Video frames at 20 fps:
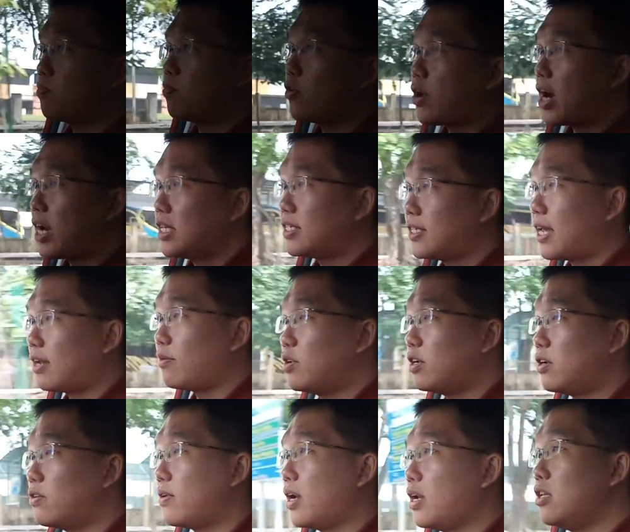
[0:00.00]
price
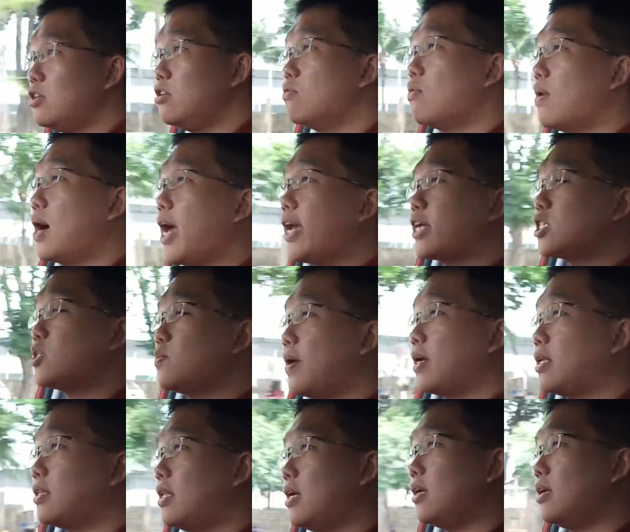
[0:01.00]
segment, right, you are
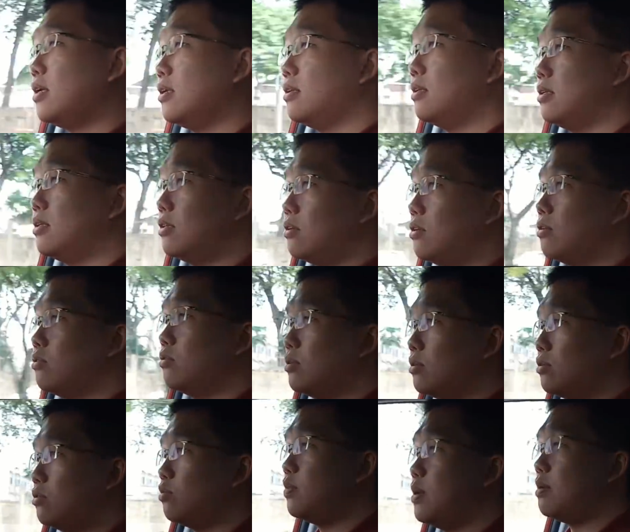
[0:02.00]
expecting, you know,
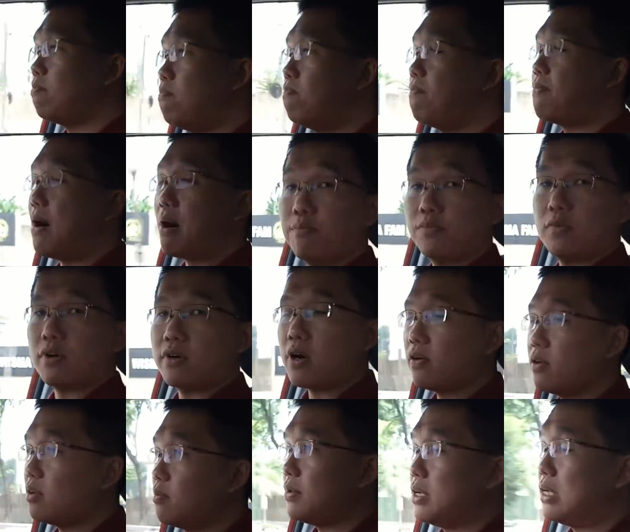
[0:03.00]
to be bumped
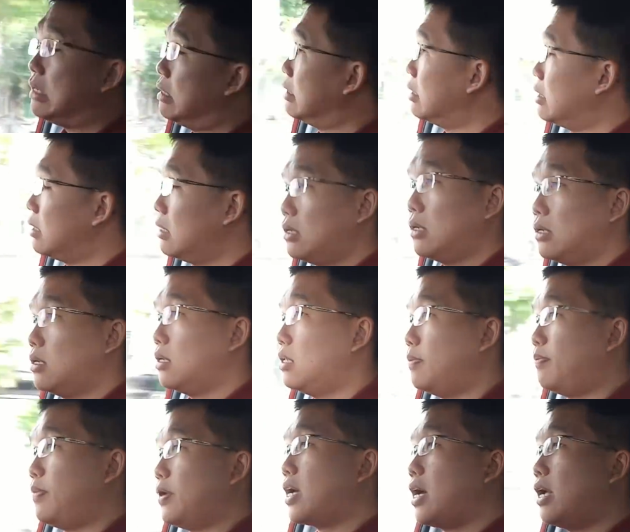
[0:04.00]
around a bit.
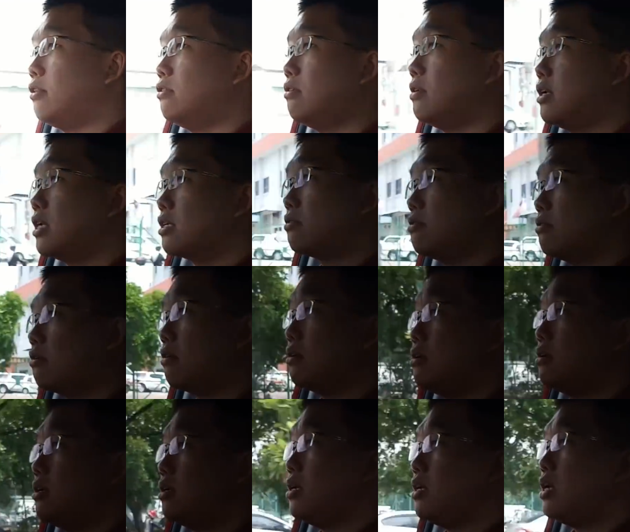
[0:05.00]
The Picanto does not.
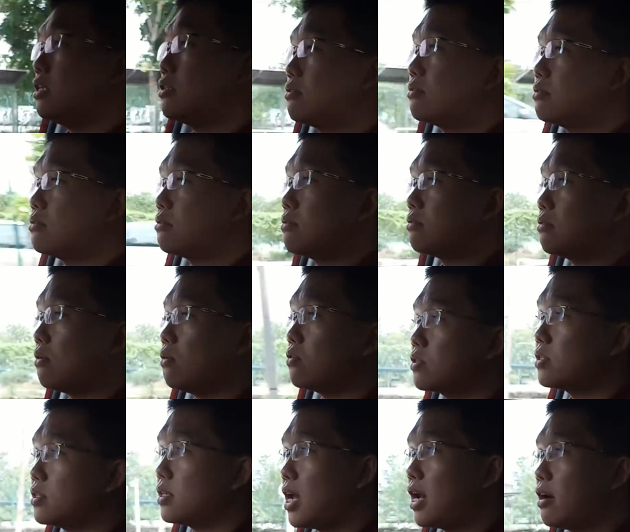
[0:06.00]
It
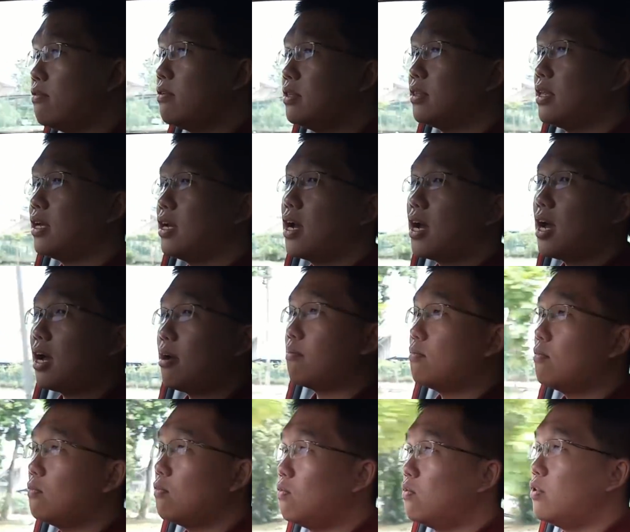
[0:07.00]
soaks everything up
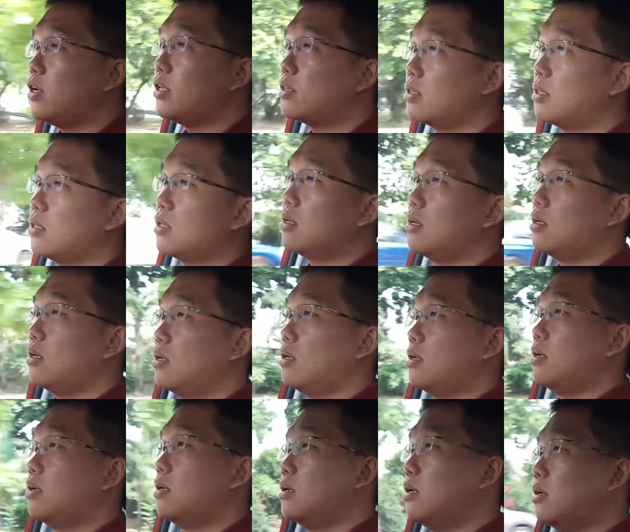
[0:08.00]
with
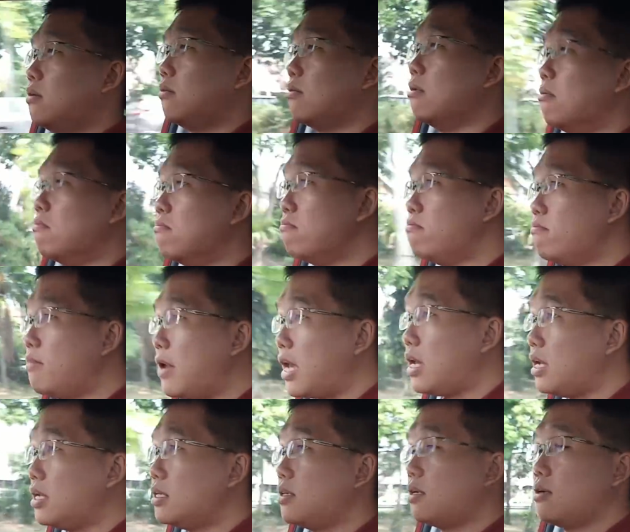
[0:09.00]

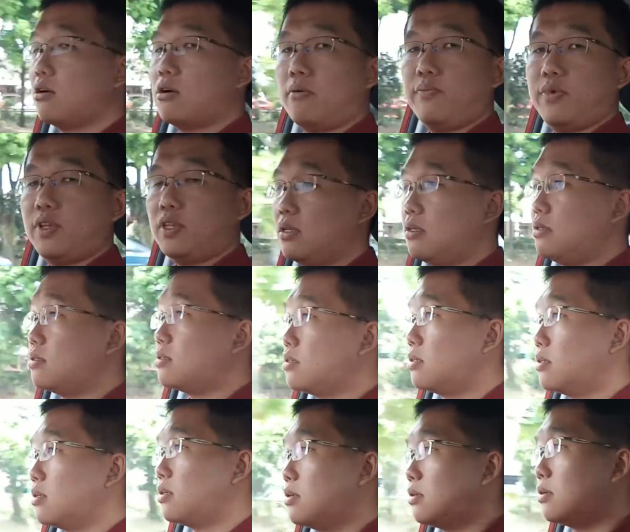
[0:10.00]
amazing
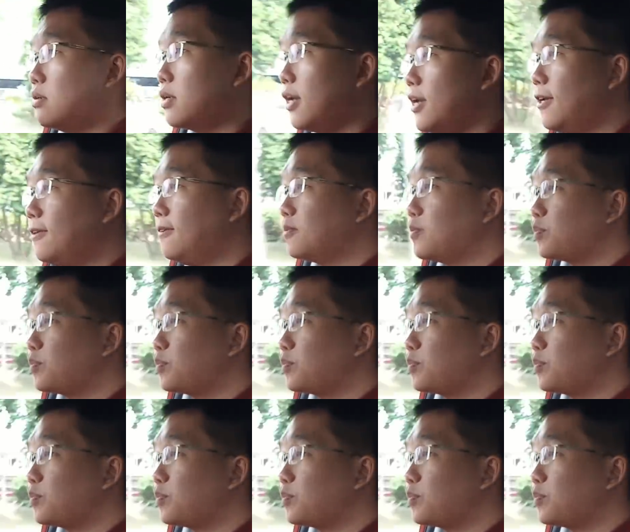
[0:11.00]
competence. Okay,